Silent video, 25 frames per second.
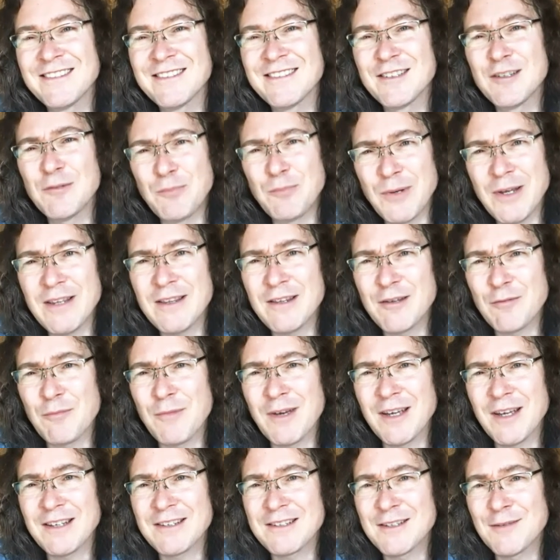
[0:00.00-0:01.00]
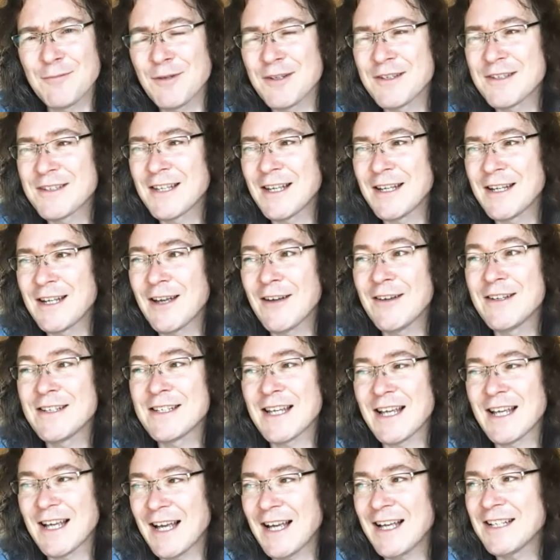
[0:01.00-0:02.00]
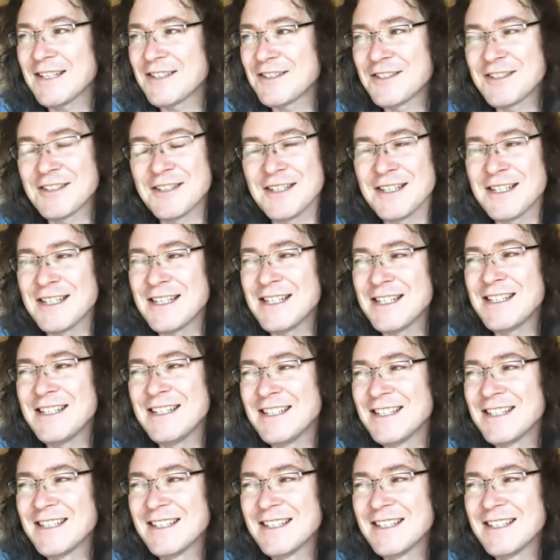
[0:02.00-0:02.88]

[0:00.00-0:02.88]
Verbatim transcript: The bit that makes someone stand out is actually,